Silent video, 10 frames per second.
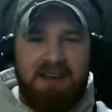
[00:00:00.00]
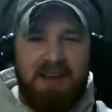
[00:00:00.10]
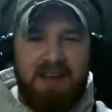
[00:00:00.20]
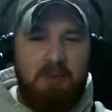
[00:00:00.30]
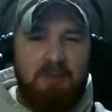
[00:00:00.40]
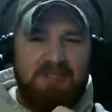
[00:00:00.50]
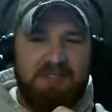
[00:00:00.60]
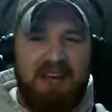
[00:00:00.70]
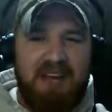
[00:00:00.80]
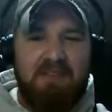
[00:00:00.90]
kind of opens the
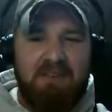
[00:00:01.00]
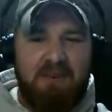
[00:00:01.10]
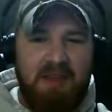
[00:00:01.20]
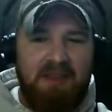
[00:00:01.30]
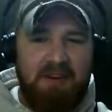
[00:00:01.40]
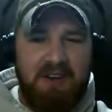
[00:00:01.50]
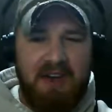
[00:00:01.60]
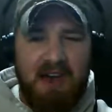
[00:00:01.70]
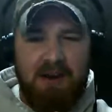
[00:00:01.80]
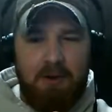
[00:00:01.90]
gate for my third
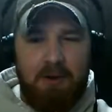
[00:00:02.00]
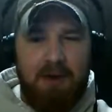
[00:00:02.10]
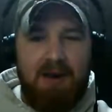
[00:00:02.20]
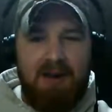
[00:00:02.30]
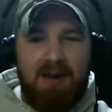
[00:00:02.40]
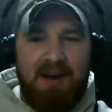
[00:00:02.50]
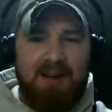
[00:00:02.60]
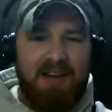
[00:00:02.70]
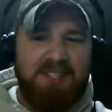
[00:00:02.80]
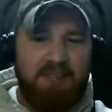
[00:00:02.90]
category,
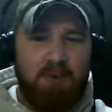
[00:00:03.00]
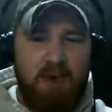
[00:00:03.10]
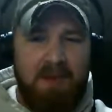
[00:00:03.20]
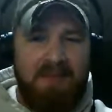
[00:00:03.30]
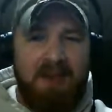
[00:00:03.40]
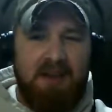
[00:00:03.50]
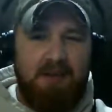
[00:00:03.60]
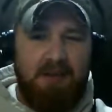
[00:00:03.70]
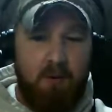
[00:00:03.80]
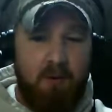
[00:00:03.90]
and that's the
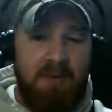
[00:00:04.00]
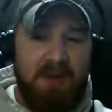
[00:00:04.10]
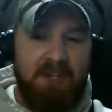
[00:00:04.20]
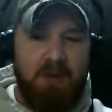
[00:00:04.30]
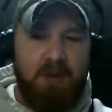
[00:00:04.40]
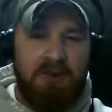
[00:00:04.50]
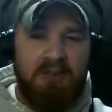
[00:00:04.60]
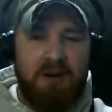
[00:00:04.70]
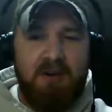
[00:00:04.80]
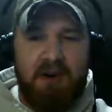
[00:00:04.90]
women shooters
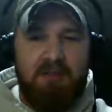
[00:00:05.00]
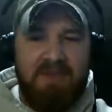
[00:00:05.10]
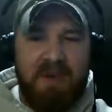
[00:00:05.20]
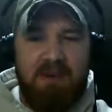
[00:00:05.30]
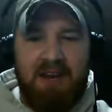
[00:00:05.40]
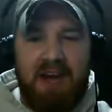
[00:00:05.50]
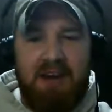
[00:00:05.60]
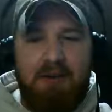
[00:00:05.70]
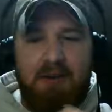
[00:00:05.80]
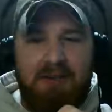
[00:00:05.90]
that are unfairly
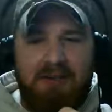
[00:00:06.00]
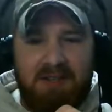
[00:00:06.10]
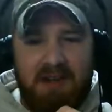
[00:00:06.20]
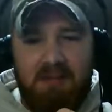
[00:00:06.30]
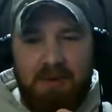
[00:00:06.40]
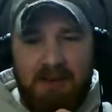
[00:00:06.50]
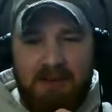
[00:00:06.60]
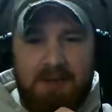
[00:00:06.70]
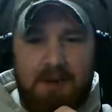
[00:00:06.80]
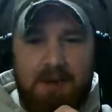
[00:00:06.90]
categorized as gun bunnies.